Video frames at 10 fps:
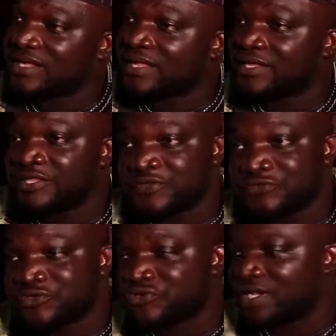an
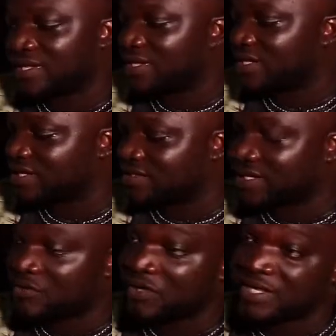individual and as
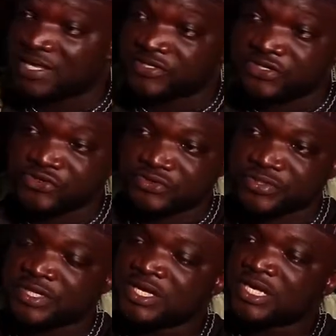an organization
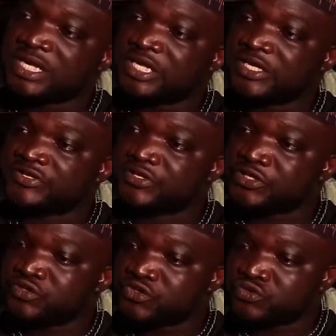is the
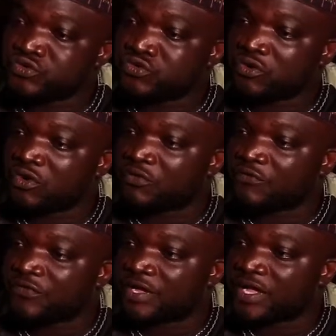issue of
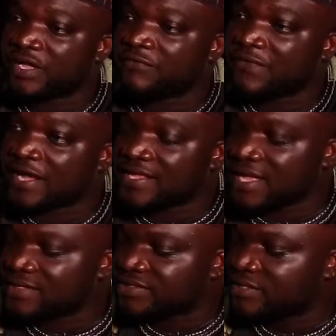
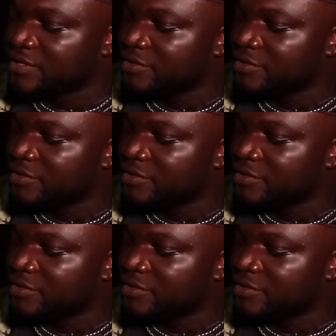finance.